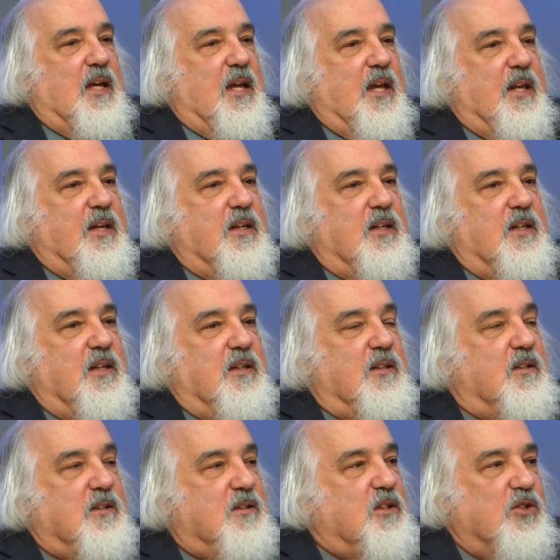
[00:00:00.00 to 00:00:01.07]
And
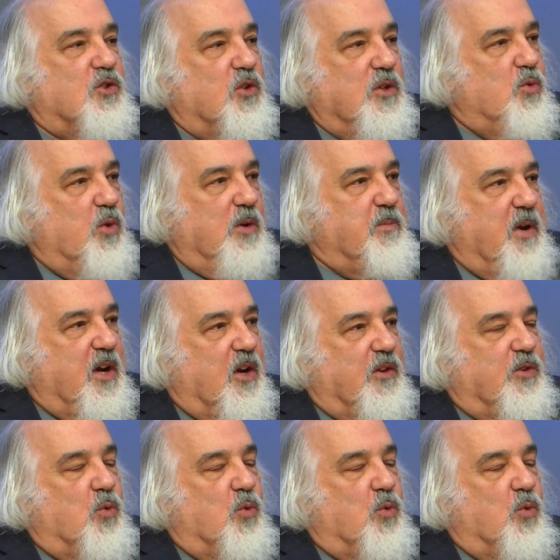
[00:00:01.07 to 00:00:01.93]
there's only one mayor.